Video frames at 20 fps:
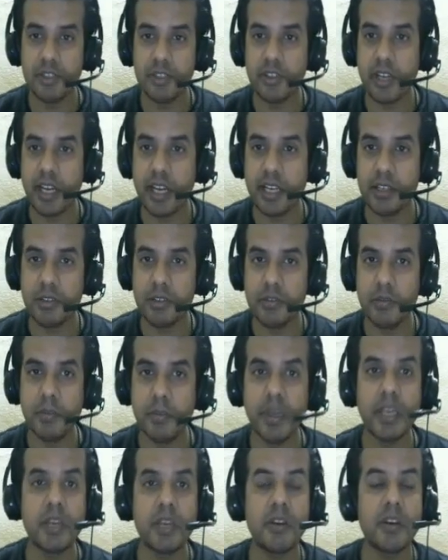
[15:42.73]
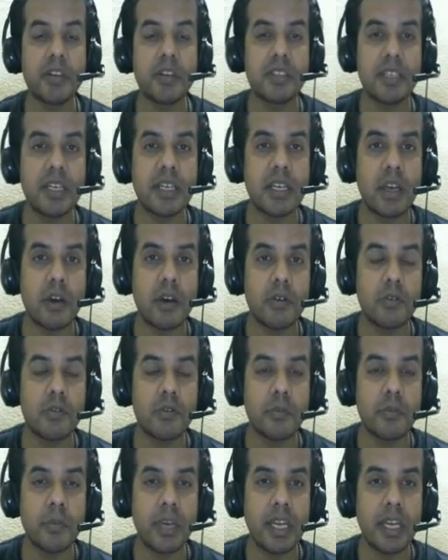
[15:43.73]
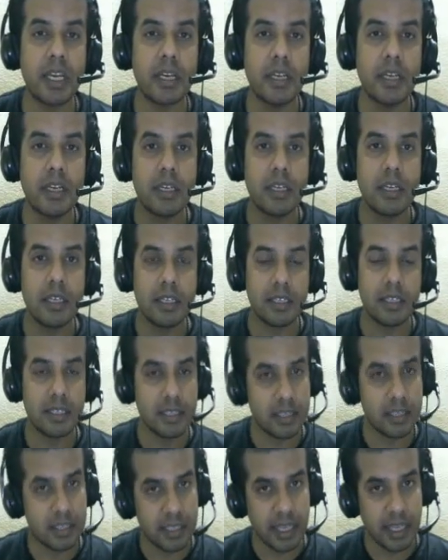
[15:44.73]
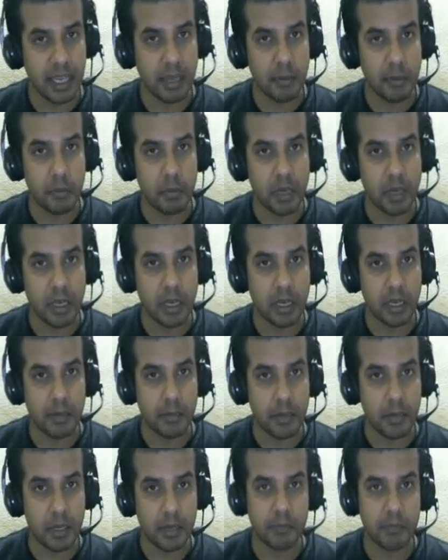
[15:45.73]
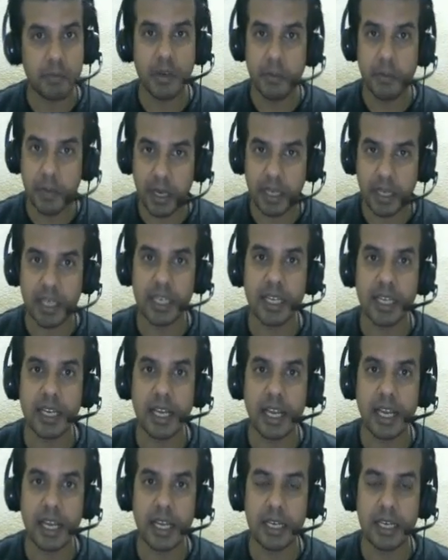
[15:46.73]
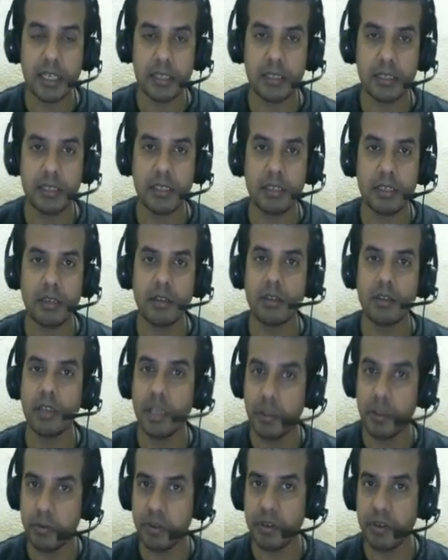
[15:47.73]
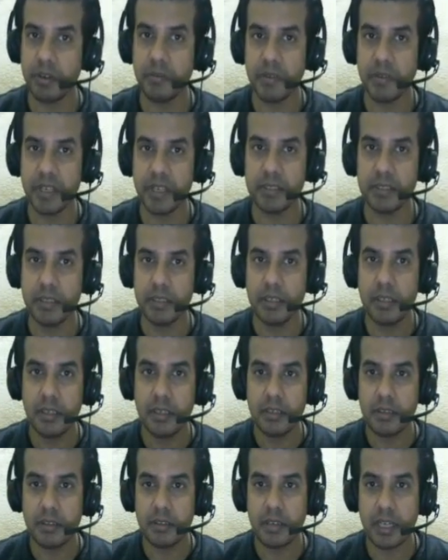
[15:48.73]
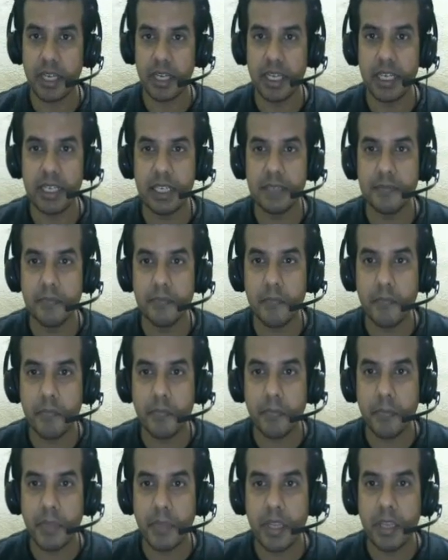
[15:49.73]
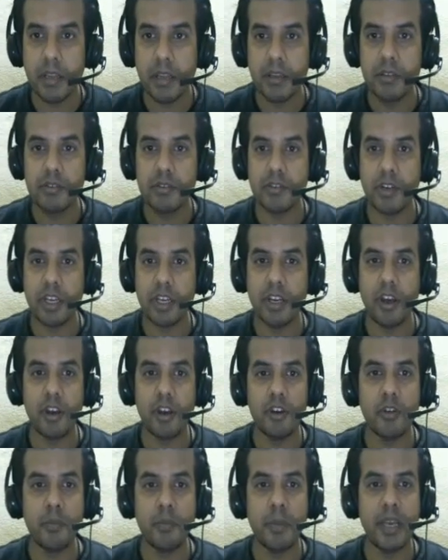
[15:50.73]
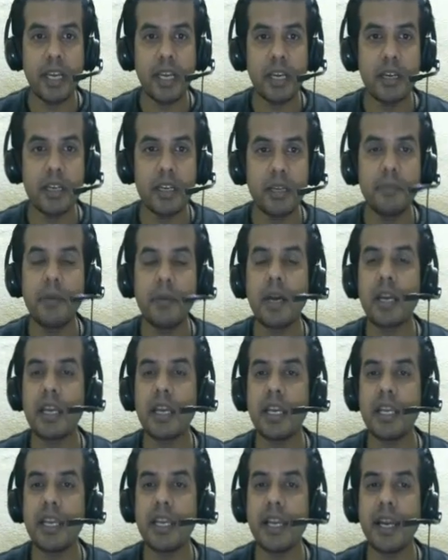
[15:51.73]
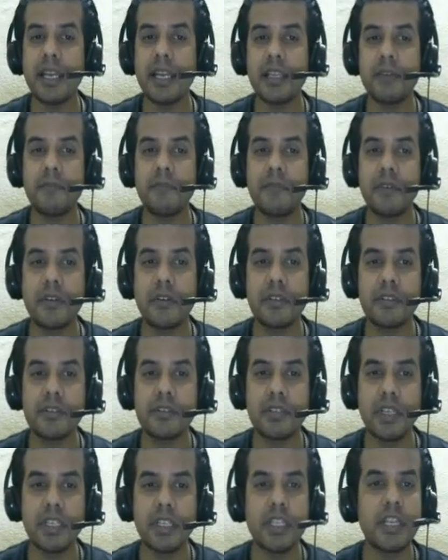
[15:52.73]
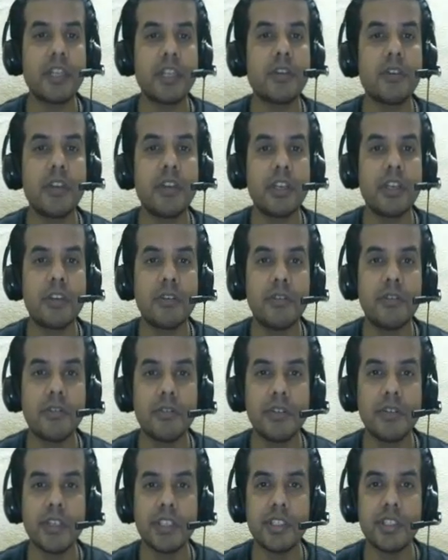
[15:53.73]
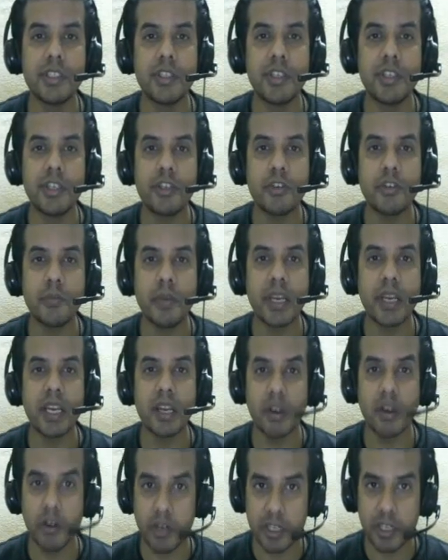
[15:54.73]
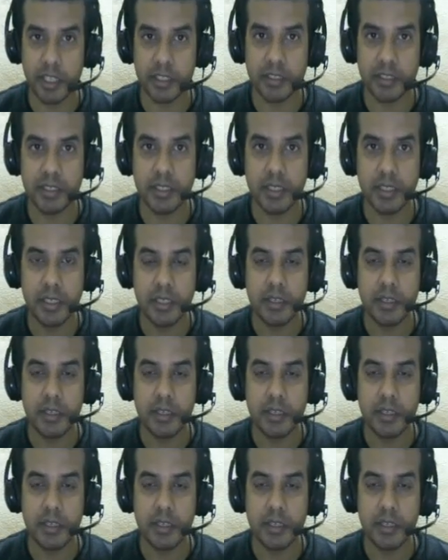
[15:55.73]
try to make you understand how to make the same remarketing ad on the new interface, right? So in order to make a remarketing ad, the first thing that you need to do is you need to make an audience,